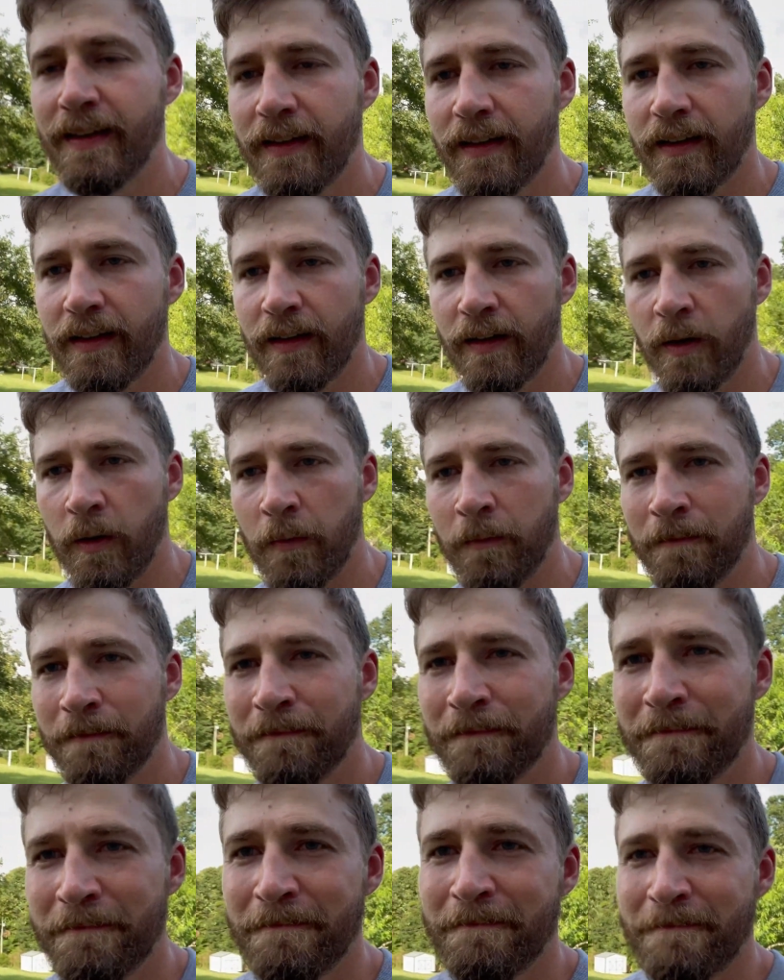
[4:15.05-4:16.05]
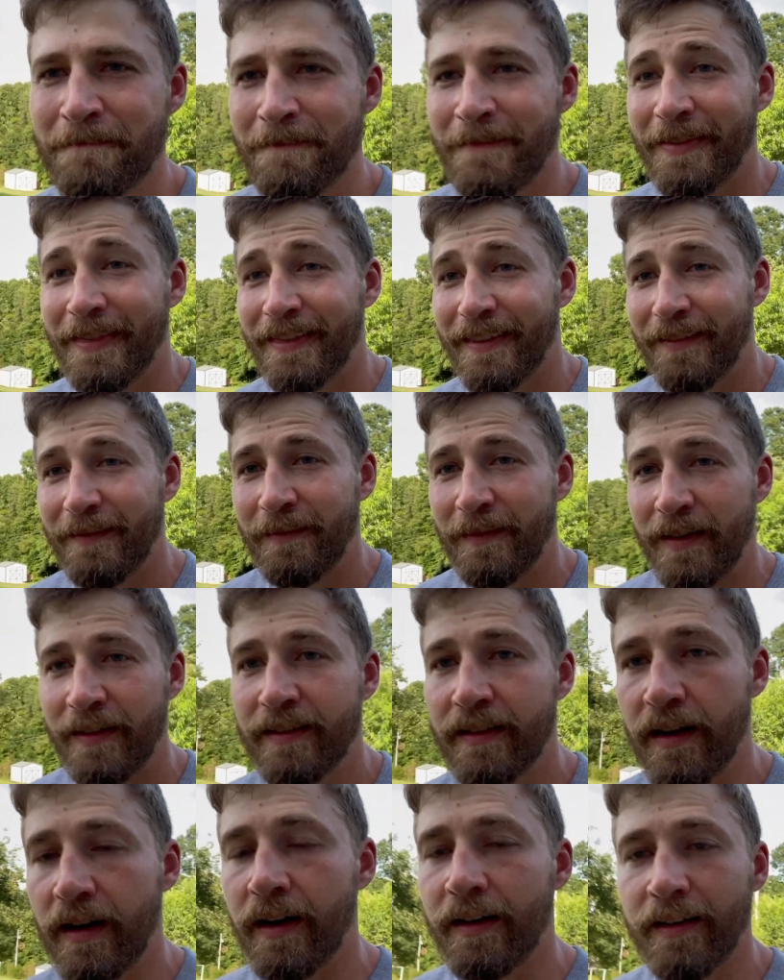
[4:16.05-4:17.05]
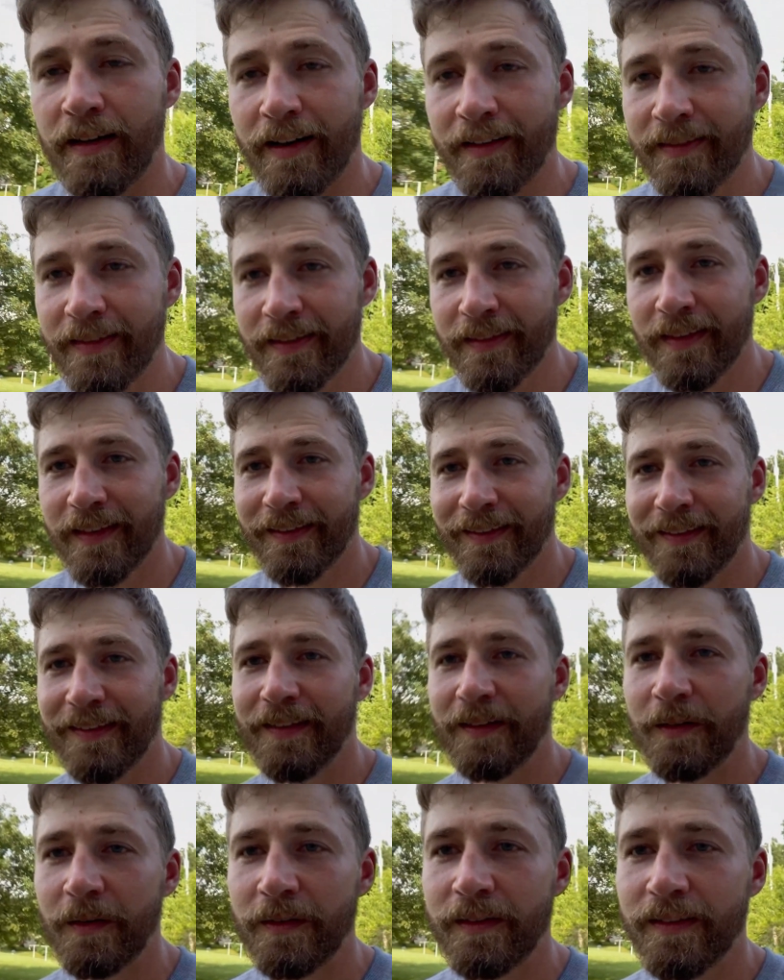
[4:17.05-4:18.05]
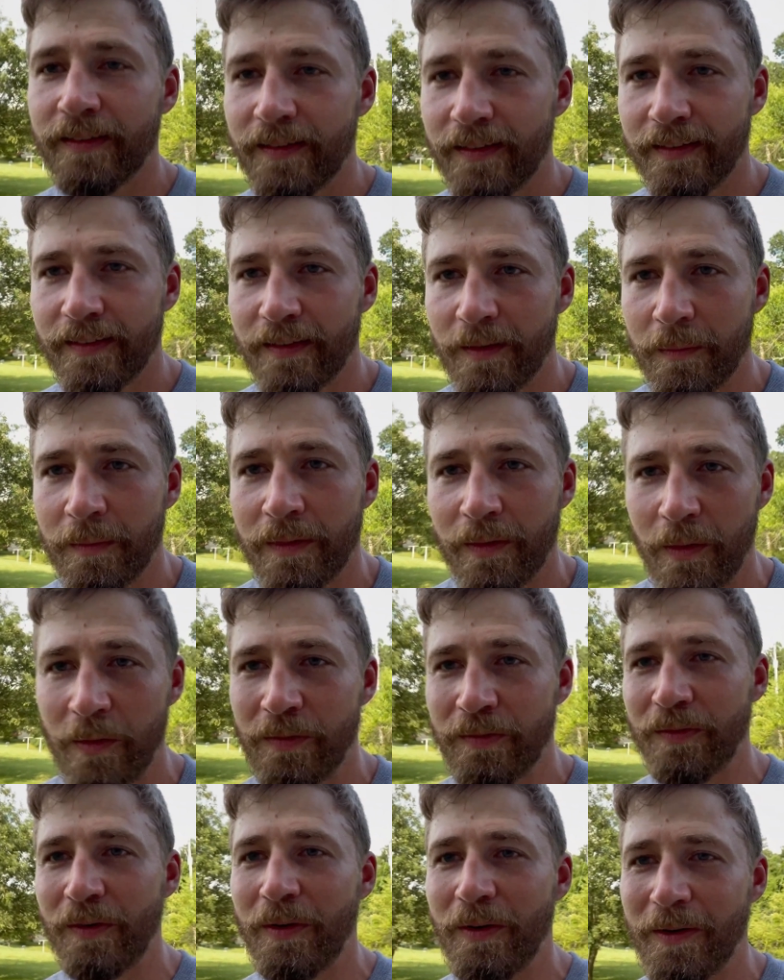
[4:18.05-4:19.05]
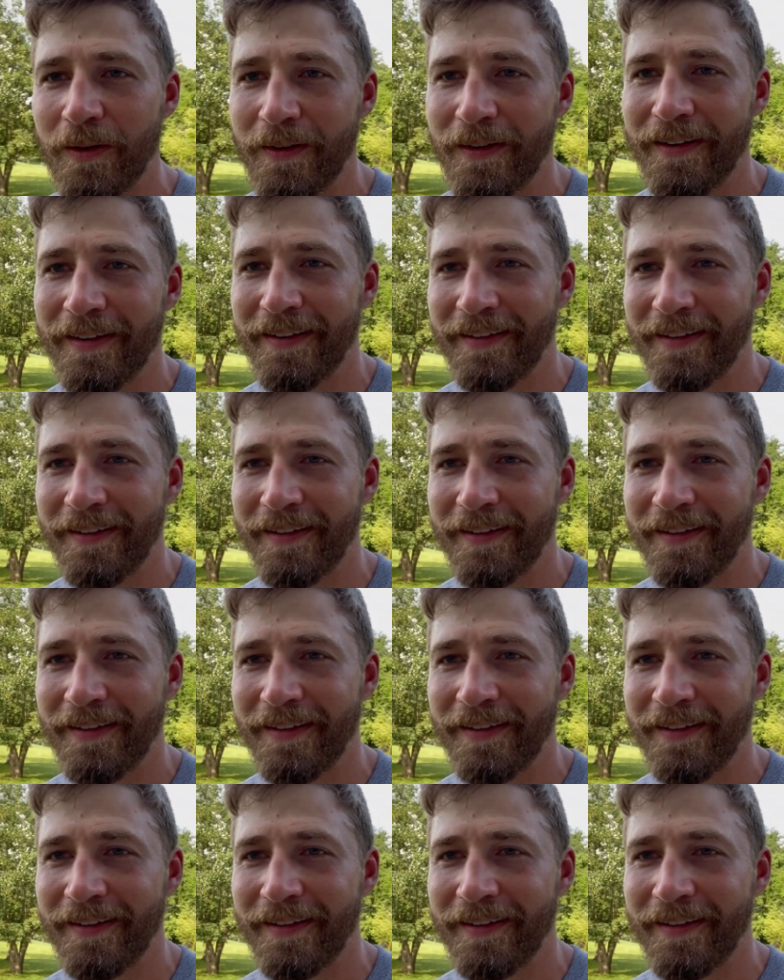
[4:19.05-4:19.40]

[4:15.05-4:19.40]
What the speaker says: I think this is a good system so far.